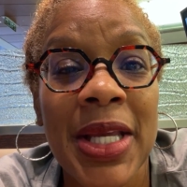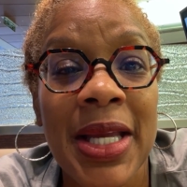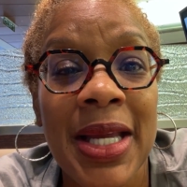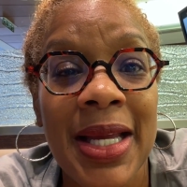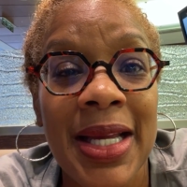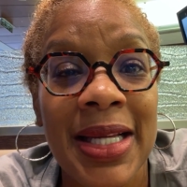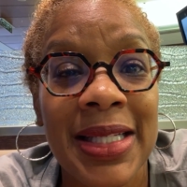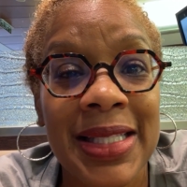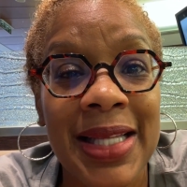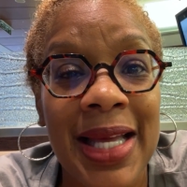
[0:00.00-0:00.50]

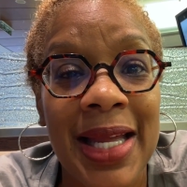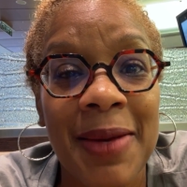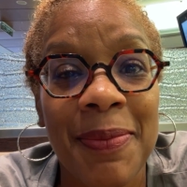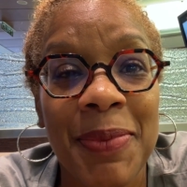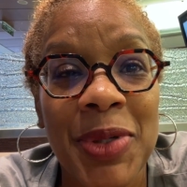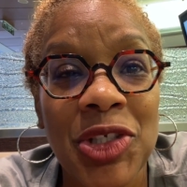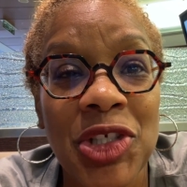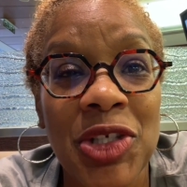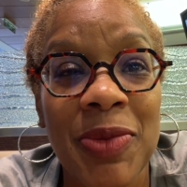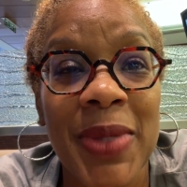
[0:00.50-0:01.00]
it's kind of
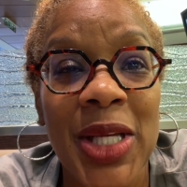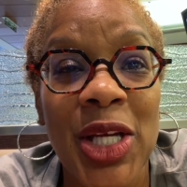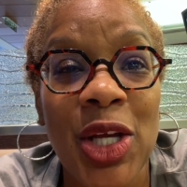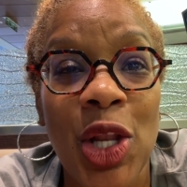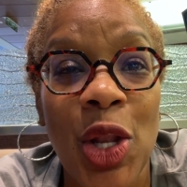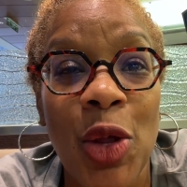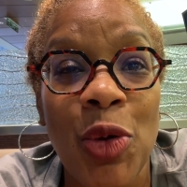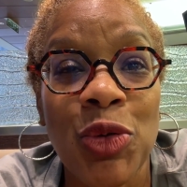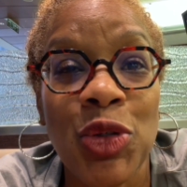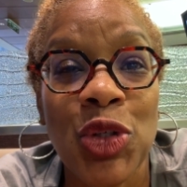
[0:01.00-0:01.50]
pushing me
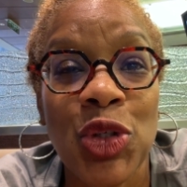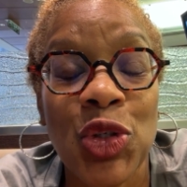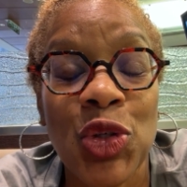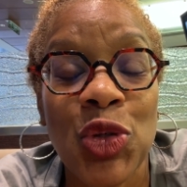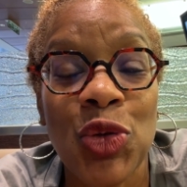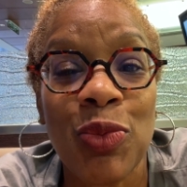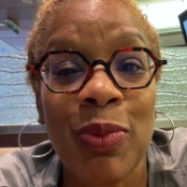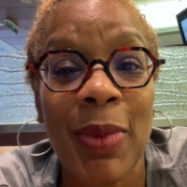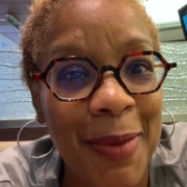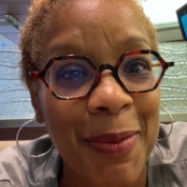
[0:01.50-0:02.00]
close
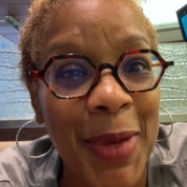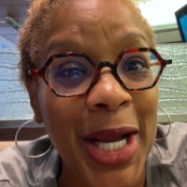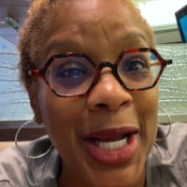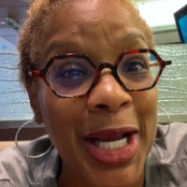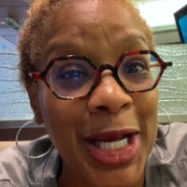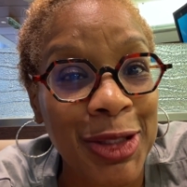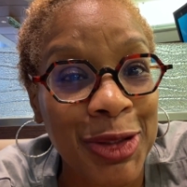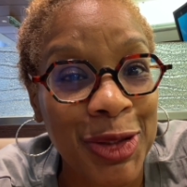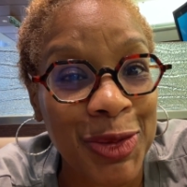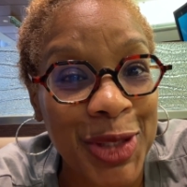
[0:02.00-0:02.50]
to my
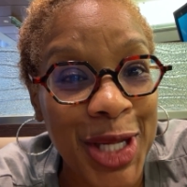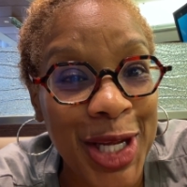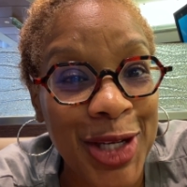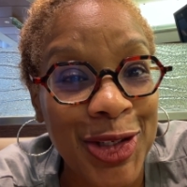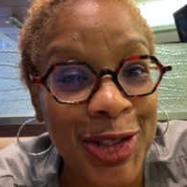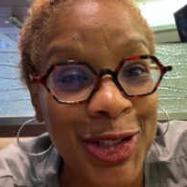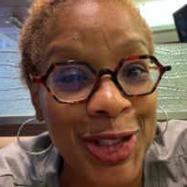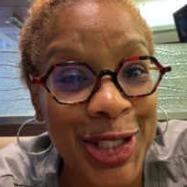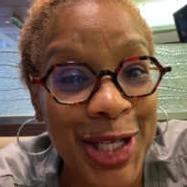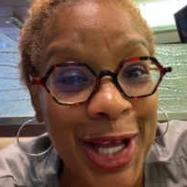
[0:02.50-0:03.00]

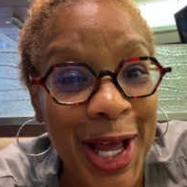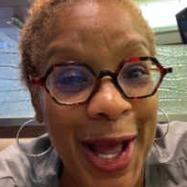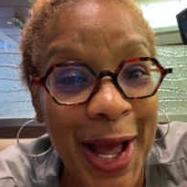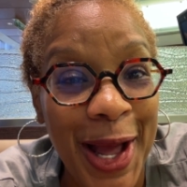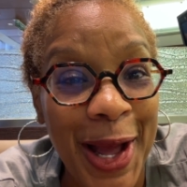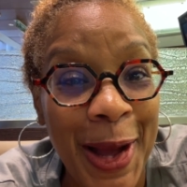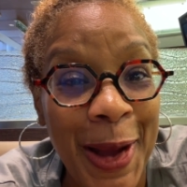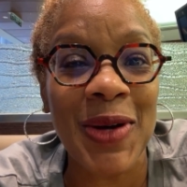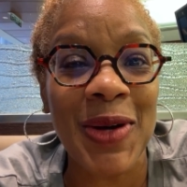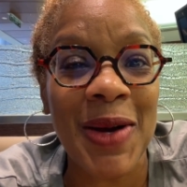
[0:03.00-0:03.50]
consultation
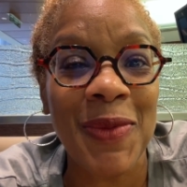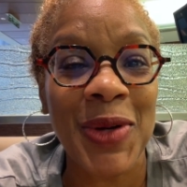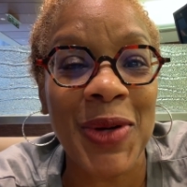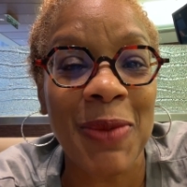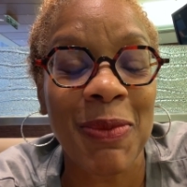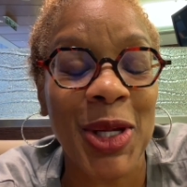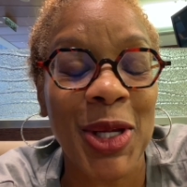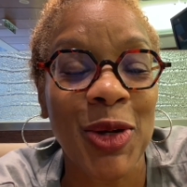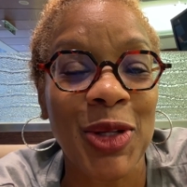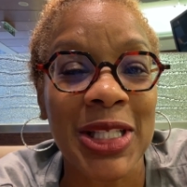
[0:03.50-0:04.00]
time. I want
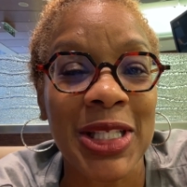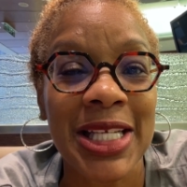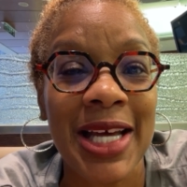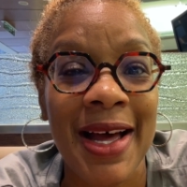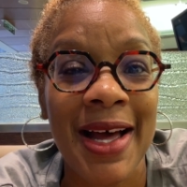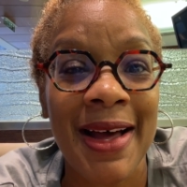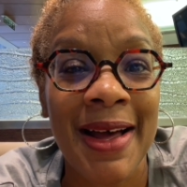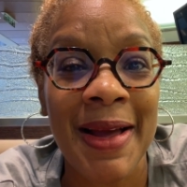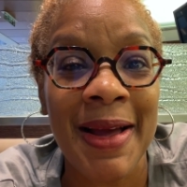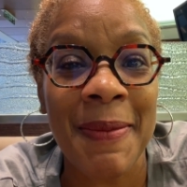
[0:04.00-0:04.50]
to be on
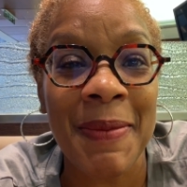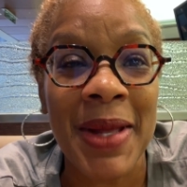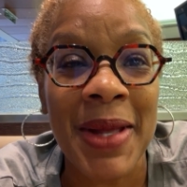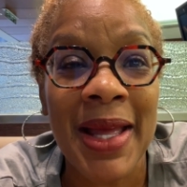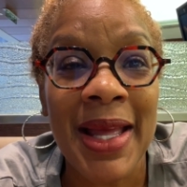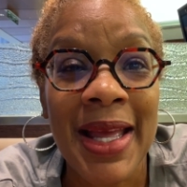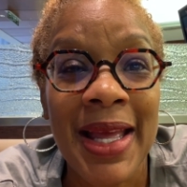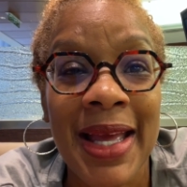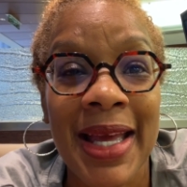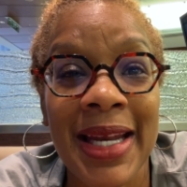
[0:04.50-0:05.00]
time,
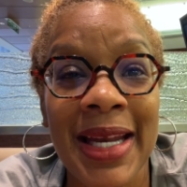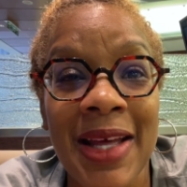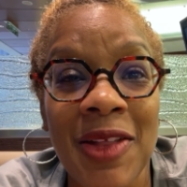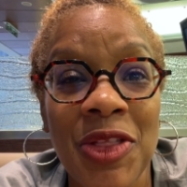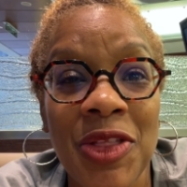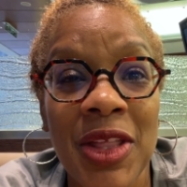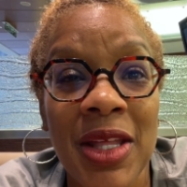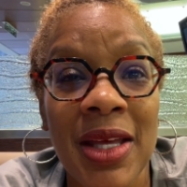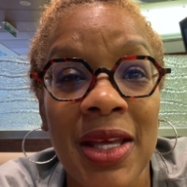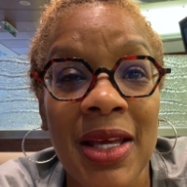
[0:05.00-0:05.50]
and I
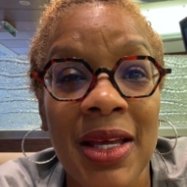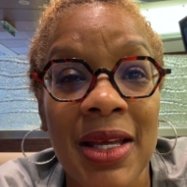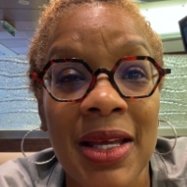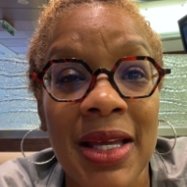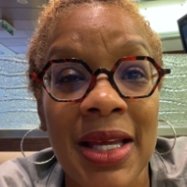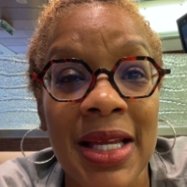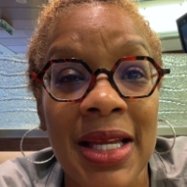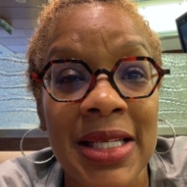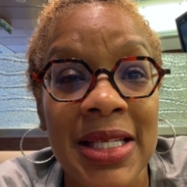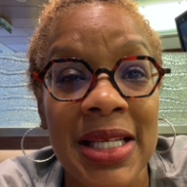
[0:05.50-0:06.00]
think
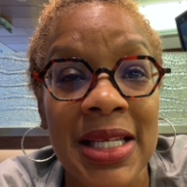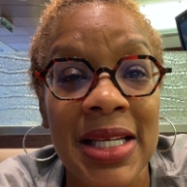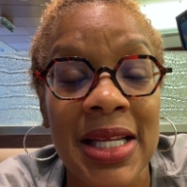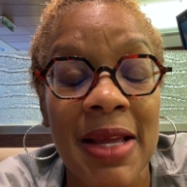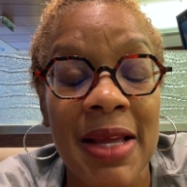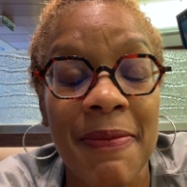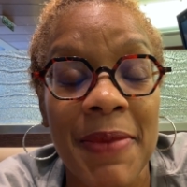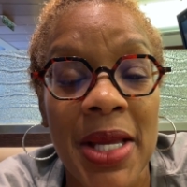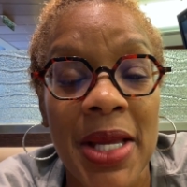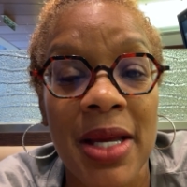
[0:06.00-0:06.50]
it didn't
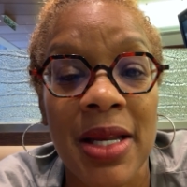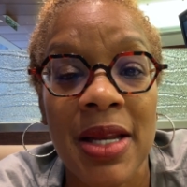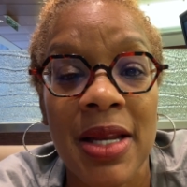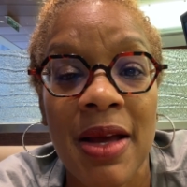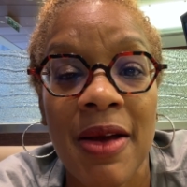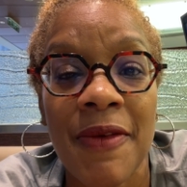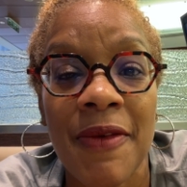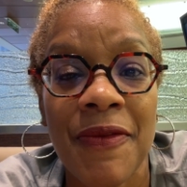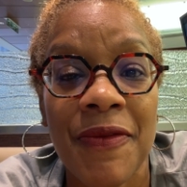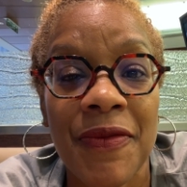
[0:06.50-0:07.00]
give me
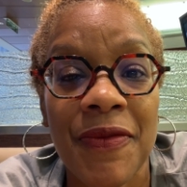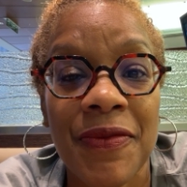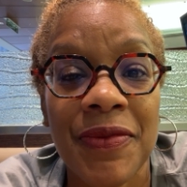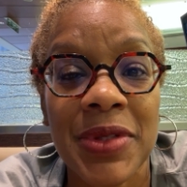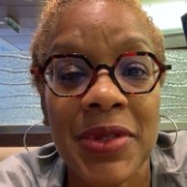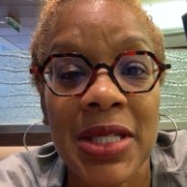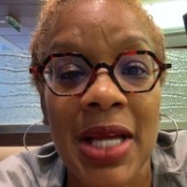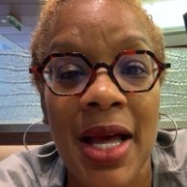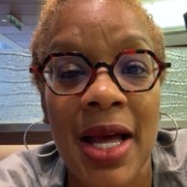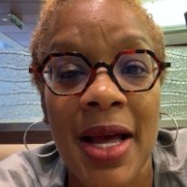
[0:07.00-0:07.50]
enough
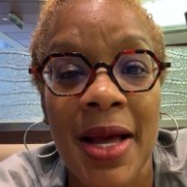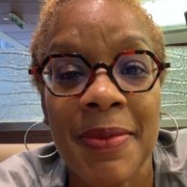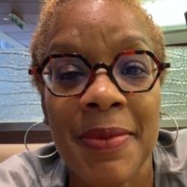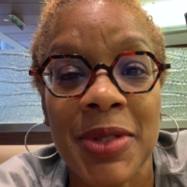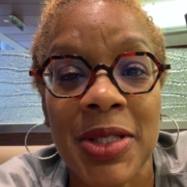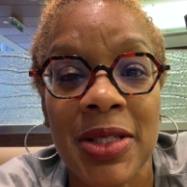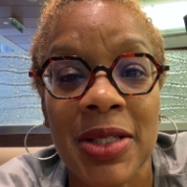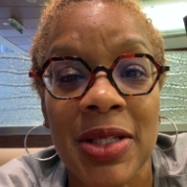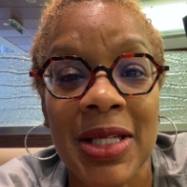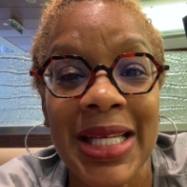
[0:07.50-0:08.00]
time
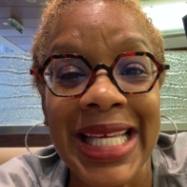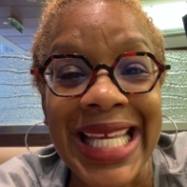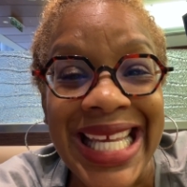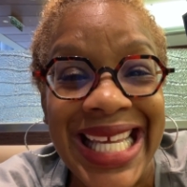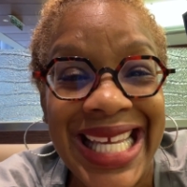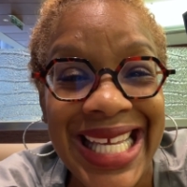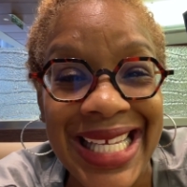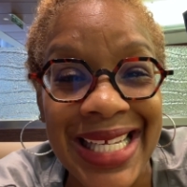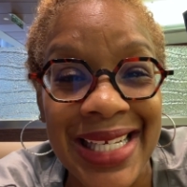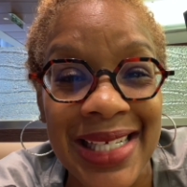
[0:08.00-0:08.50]
to
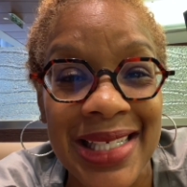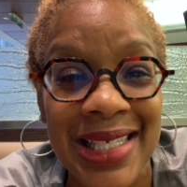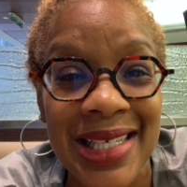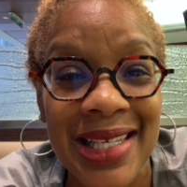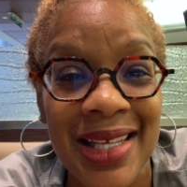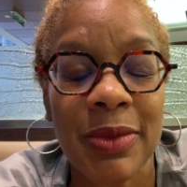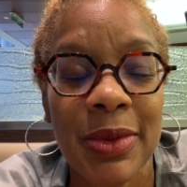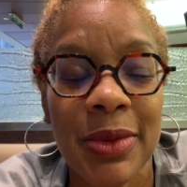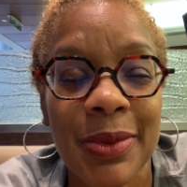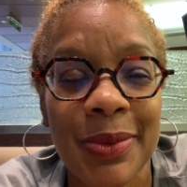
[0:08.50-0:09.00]
eat.
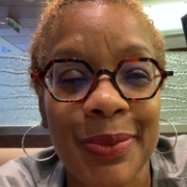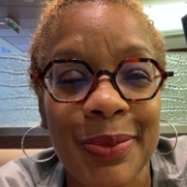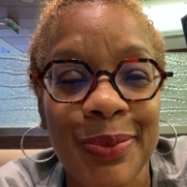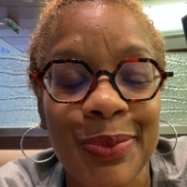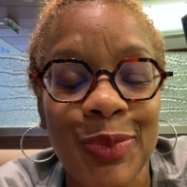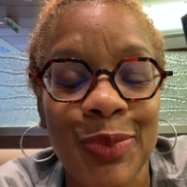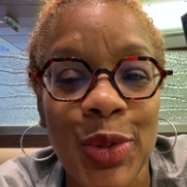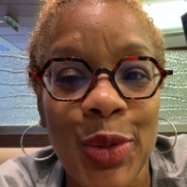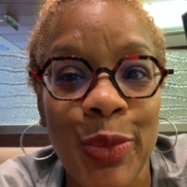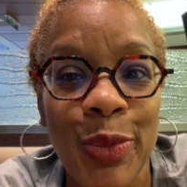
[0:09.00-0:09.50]

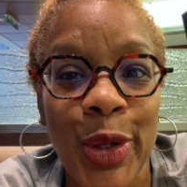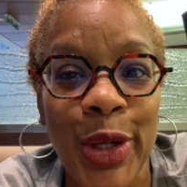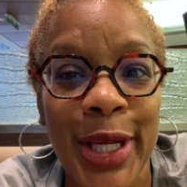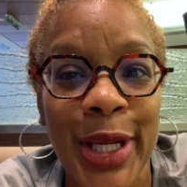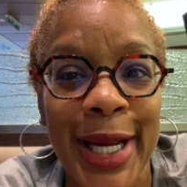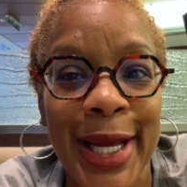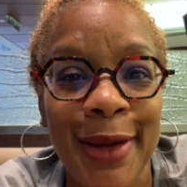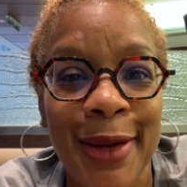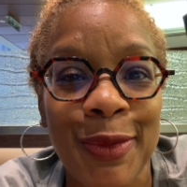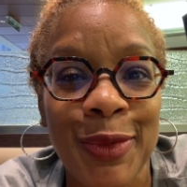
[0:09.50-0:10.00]
We'll work it
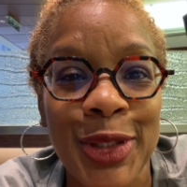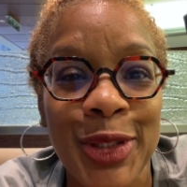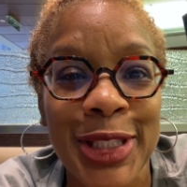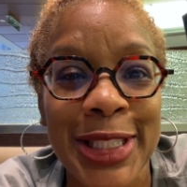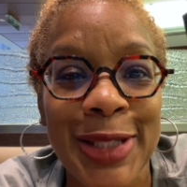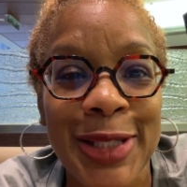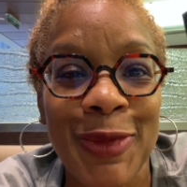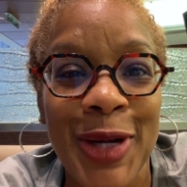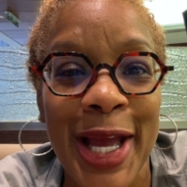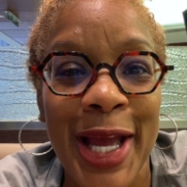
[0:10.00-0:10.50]
out. We'll
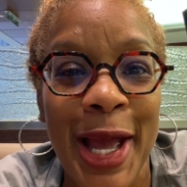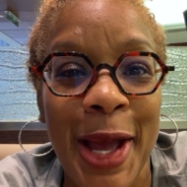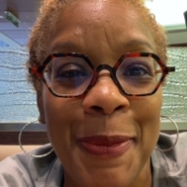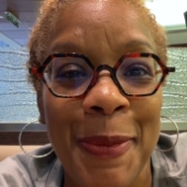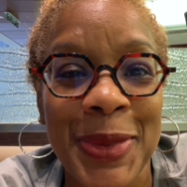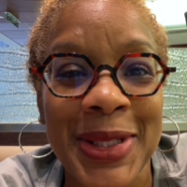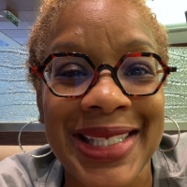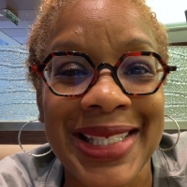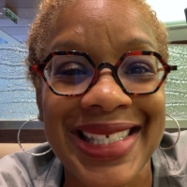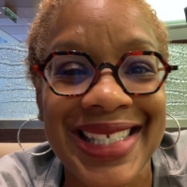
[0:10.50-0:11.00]
see what
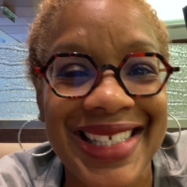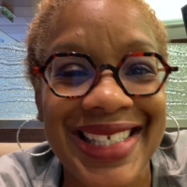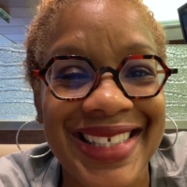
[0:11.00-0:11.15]
happens.